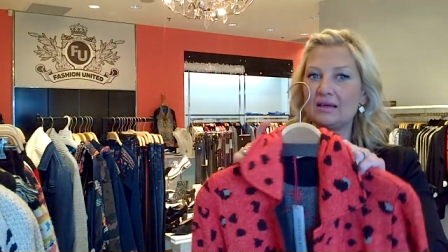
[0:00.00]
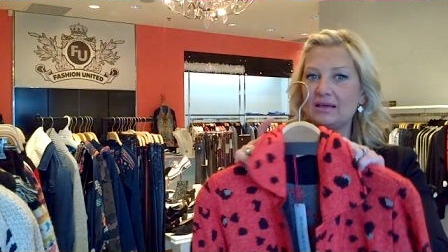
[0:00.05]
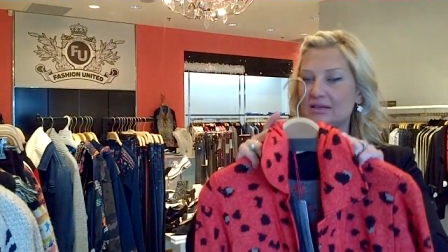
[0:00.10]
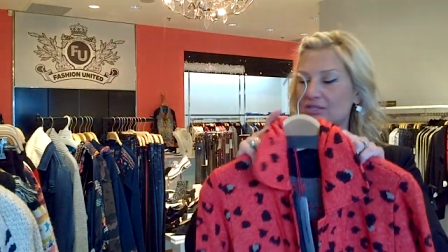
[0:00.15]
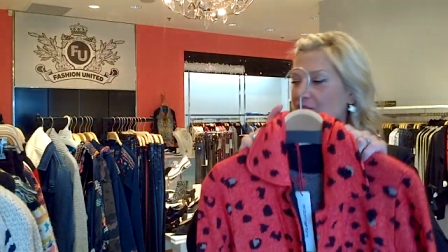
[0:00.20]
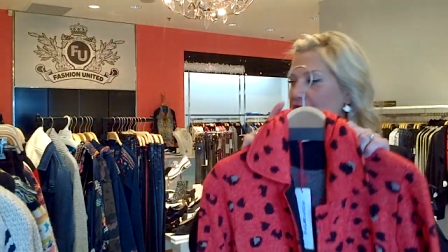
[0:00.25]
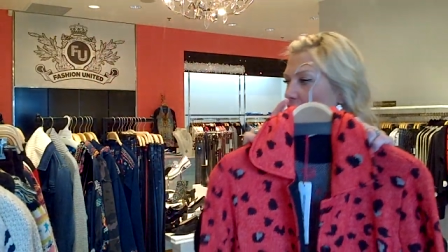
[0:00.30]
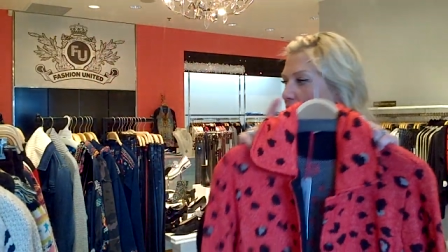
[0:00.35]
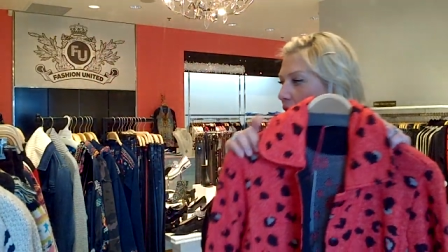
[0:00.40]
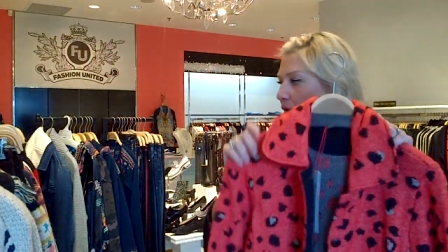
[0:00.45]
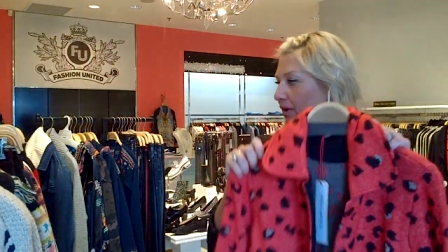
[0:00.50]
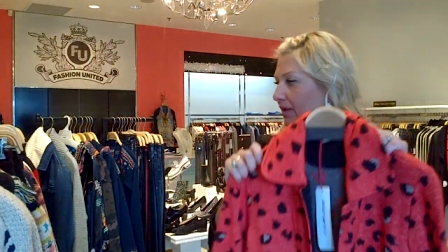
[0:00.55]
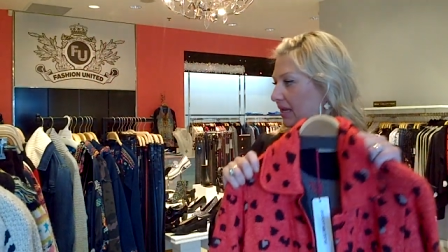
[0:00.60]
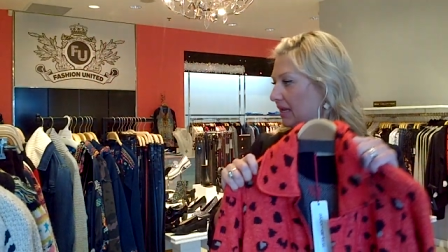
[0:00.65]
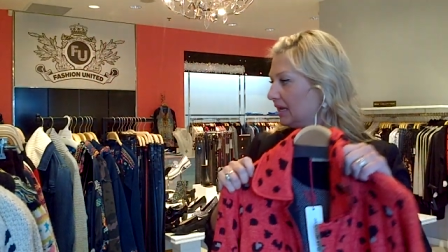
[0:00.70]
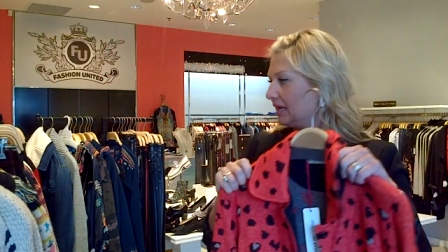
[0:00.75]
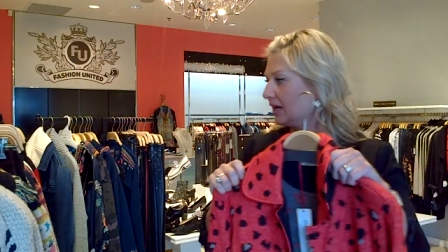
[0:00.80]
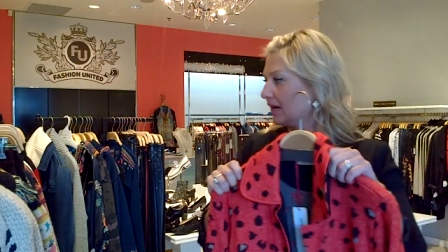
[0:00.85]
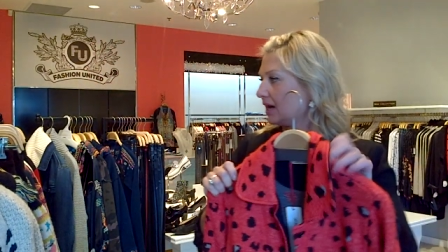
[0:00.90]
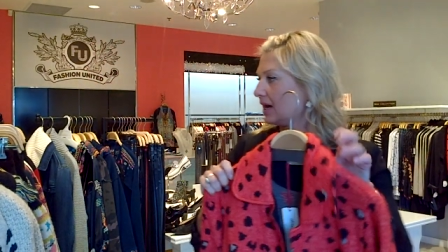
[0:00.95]
So
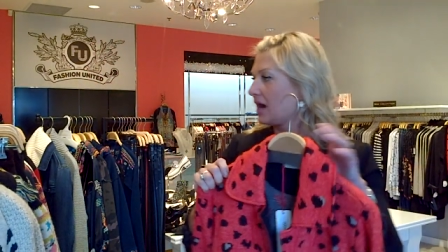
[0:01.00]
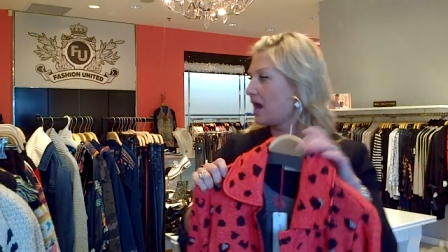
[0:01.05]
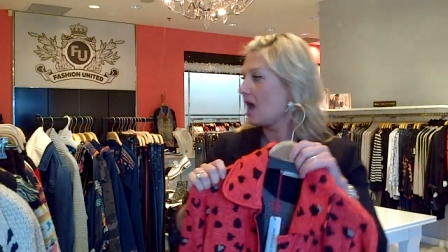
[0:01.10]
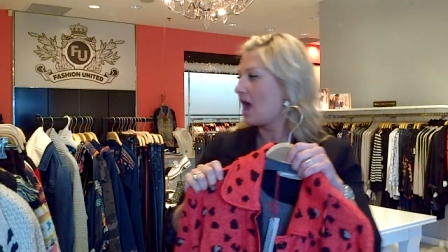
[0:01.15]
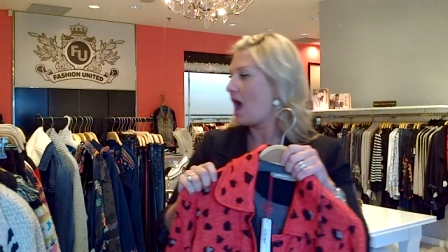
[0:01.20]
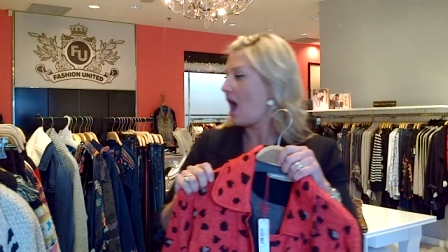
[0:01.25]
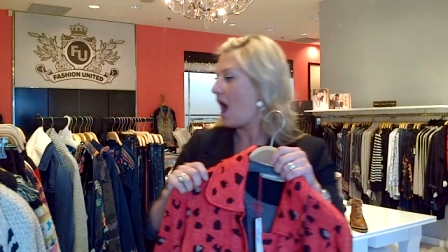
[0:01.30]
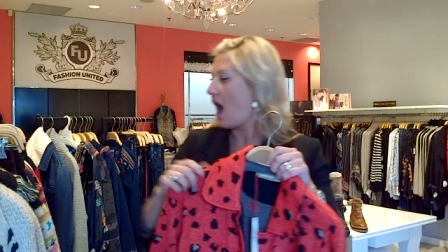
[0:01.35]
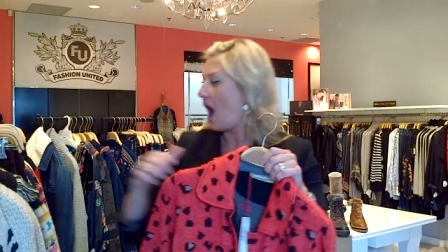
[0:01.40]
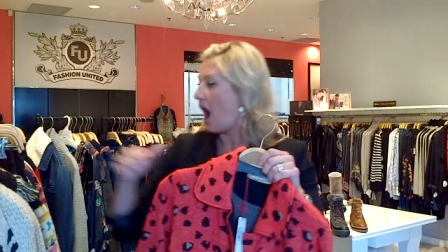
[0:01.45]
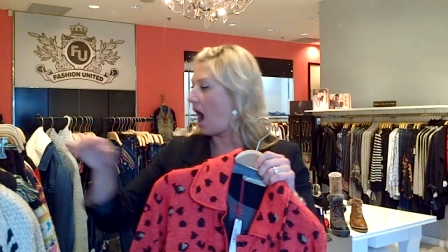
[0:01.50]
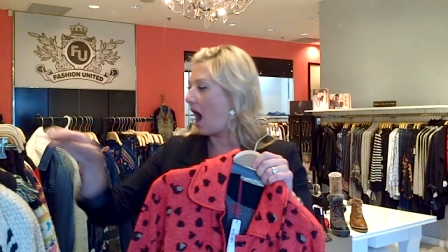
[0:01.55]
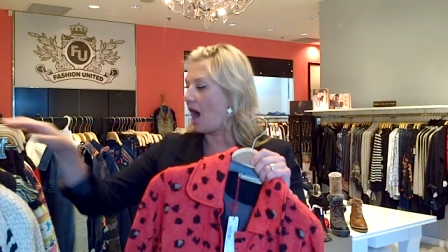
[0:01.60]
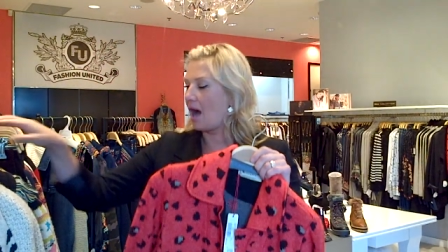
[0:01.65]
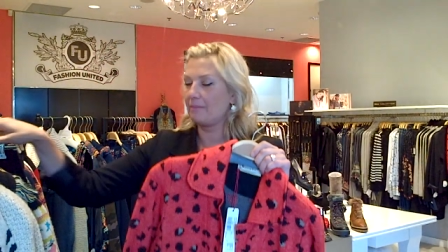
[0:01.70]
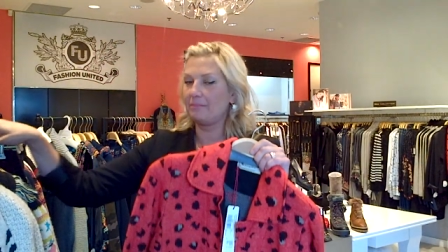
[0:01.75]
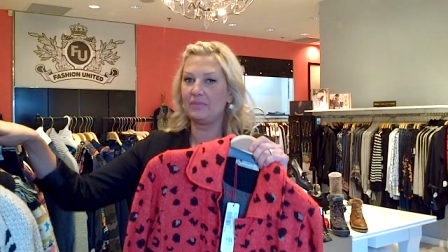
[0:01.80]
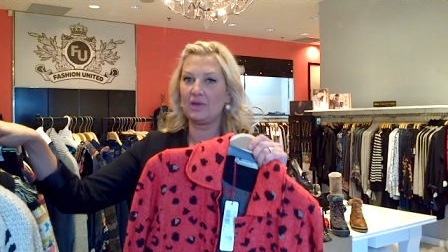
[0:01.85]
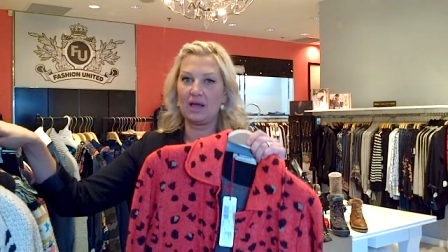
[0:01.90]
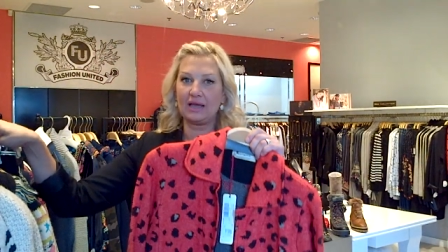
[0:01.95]
here,
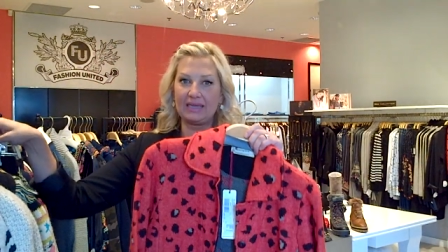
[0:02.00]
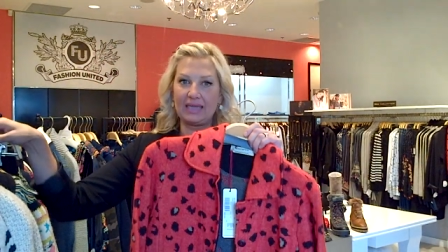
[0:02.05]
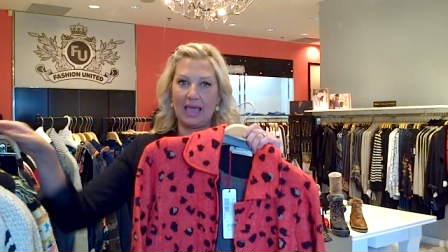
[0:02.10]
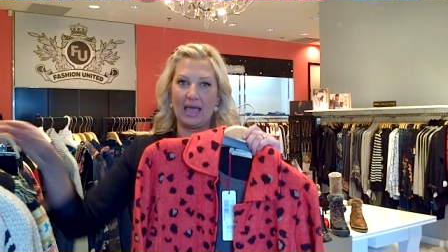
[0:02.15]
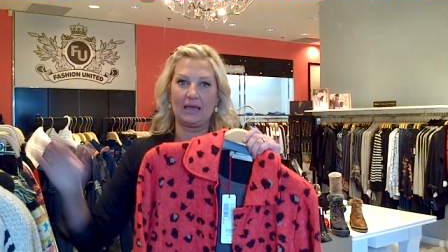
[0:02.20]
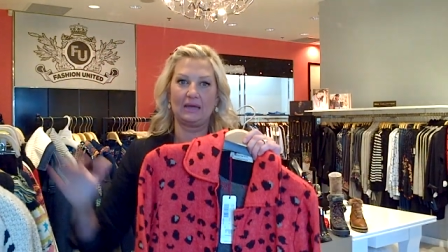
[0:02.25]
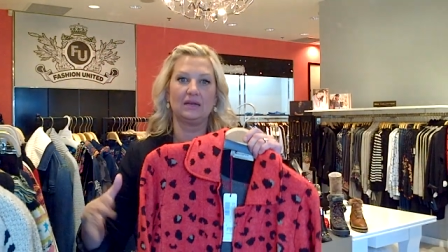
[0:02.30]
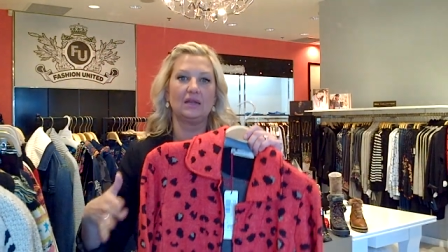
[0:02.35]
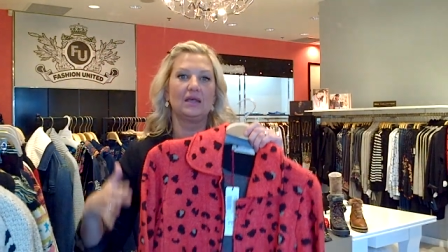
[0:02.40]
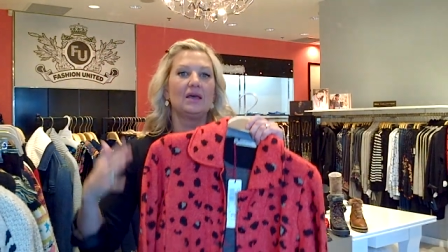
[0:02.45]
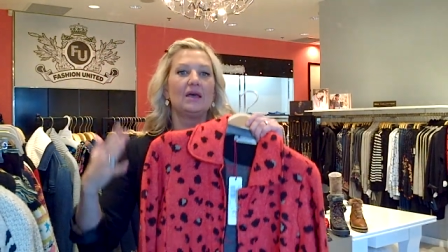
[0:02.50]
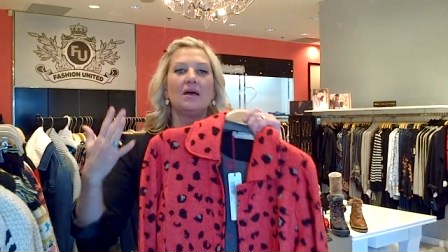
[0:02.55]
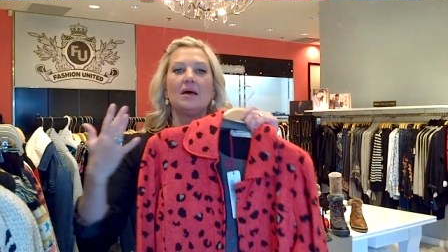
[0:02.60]
um, again,